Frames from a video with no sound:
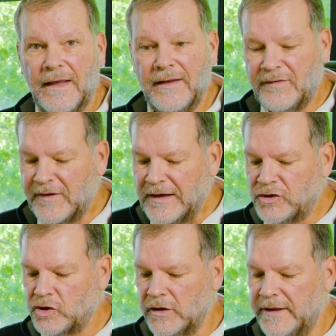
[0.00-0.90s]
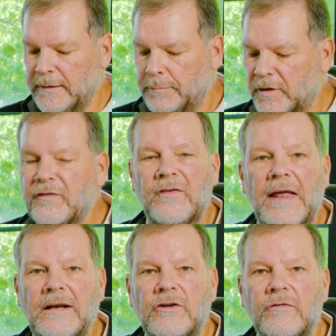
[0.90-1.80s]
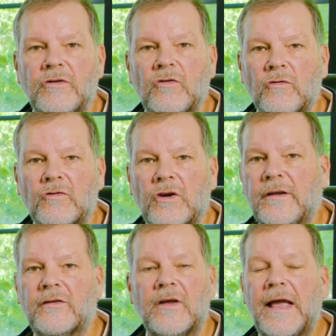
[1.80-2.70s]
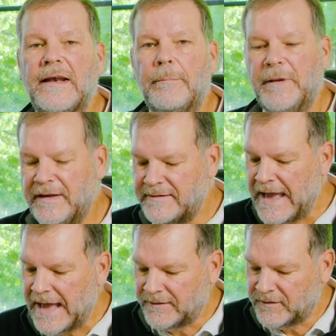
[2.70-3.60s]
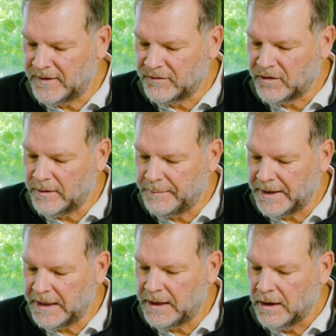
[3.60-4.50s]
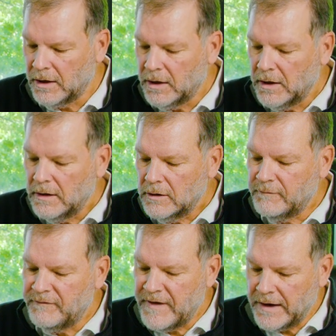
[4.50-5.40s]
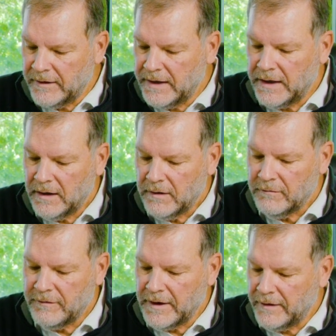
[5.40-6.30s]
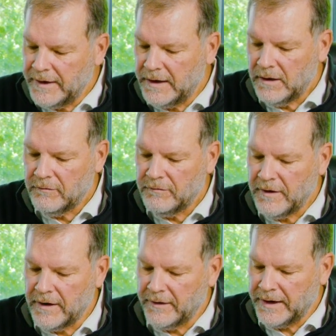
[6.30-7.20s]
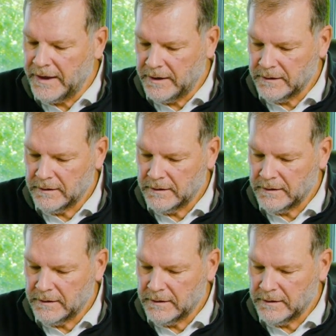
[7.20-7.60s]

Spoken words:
essentially the percentage of your Social Security that's going to end up being taxed is going to be very, very, very